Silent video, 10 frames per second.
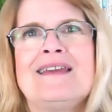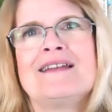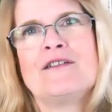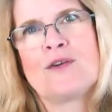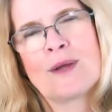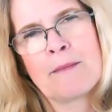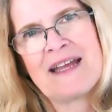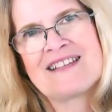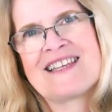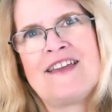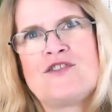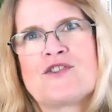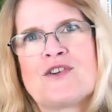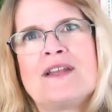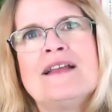and doing a
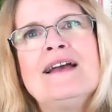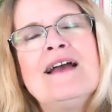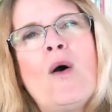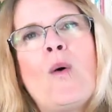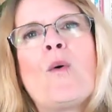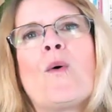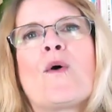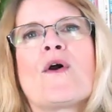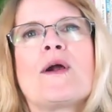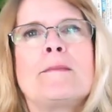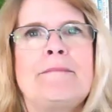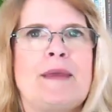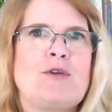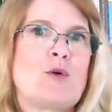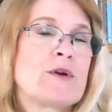meditation, or
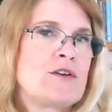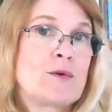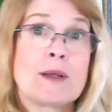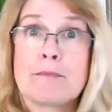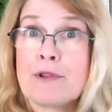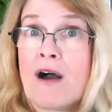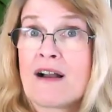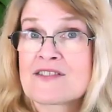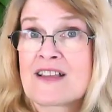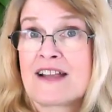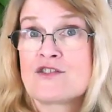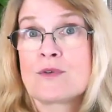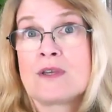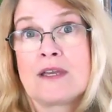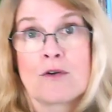maybe you were doing block
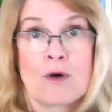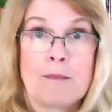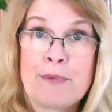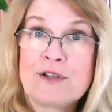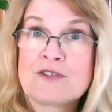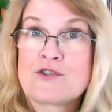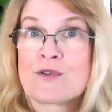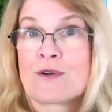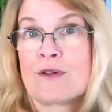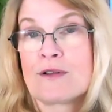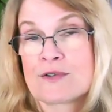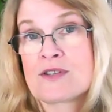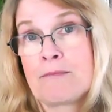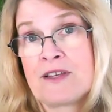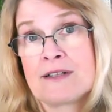scheduling or a bullet journal or
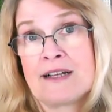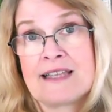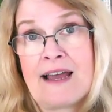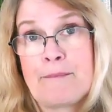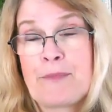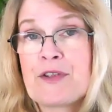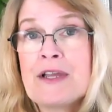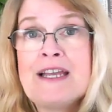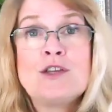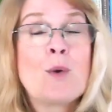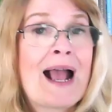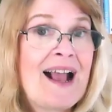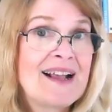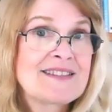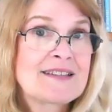something like that. But you
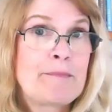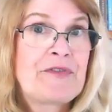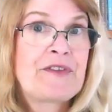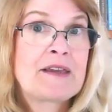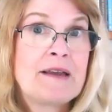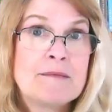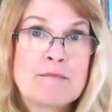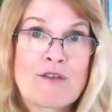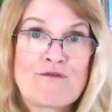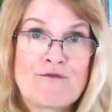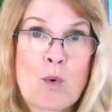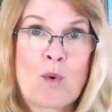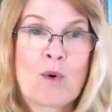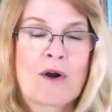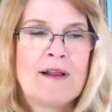had something
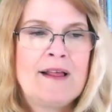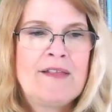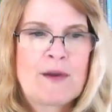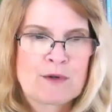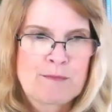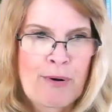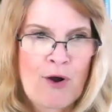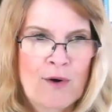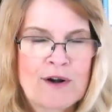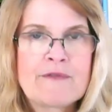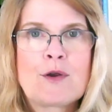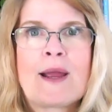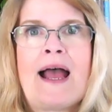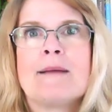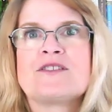before that was part of your
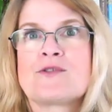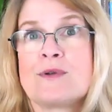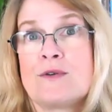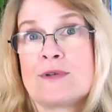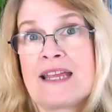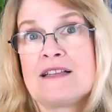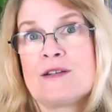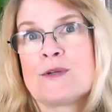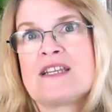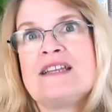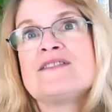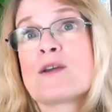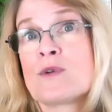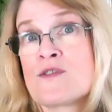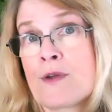habits or your daily routines
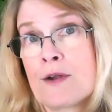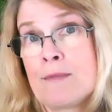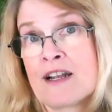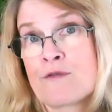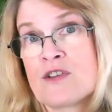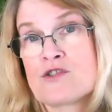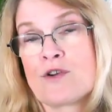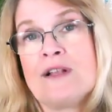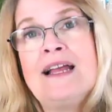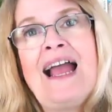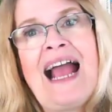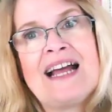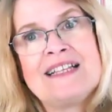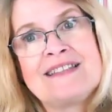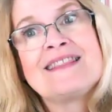that was very beneficial.
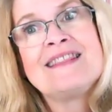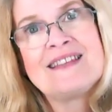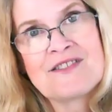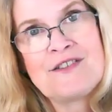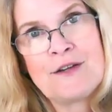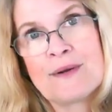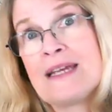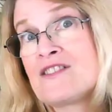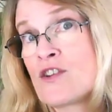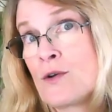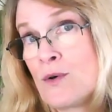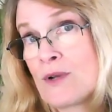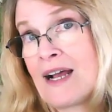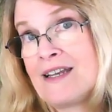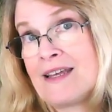And this year, it's a
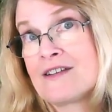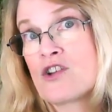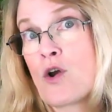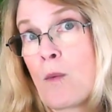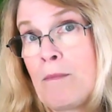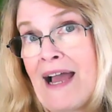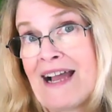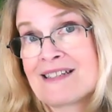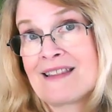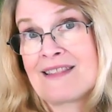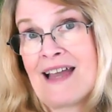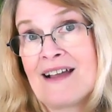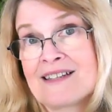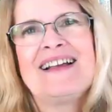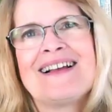good idea to go back to
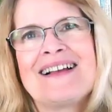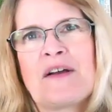that.